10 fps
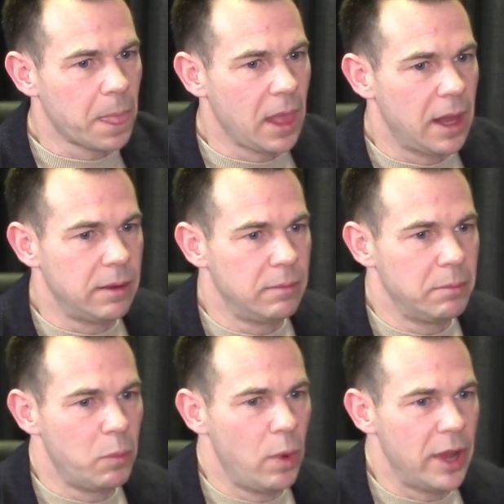
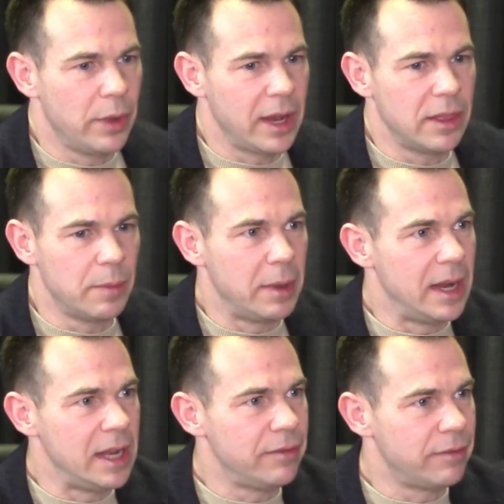And where do I get the
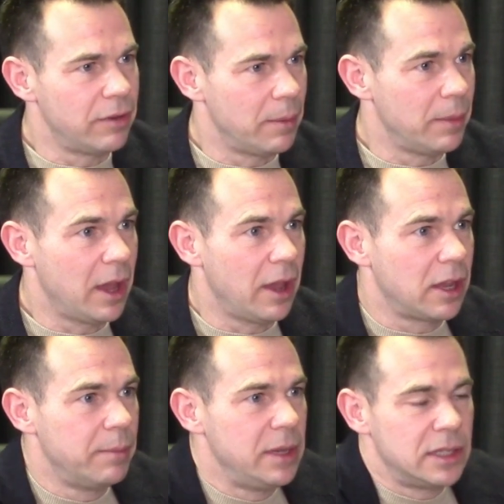belief from that I
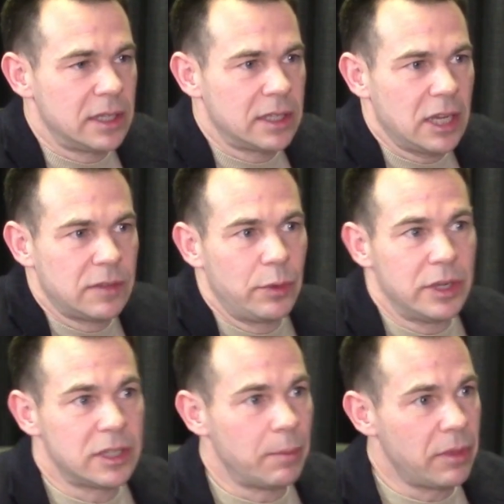can be successful in
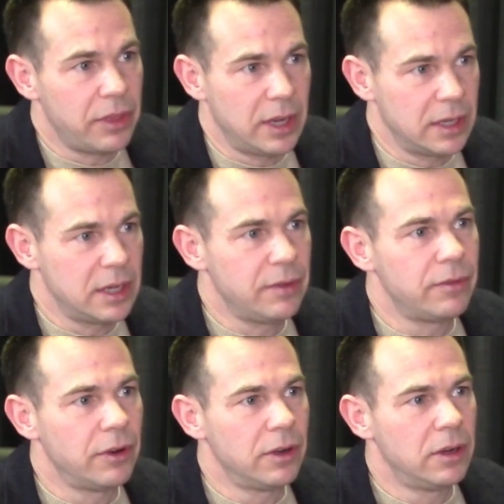something
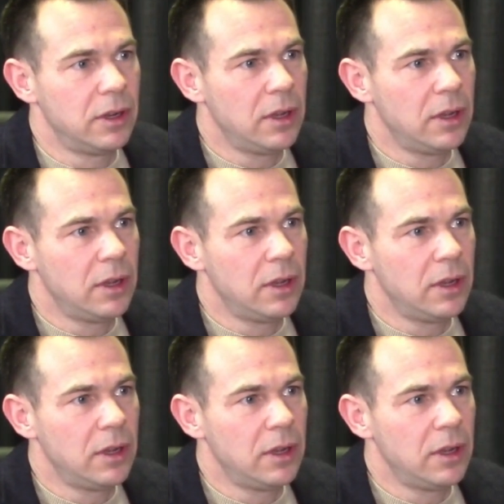different?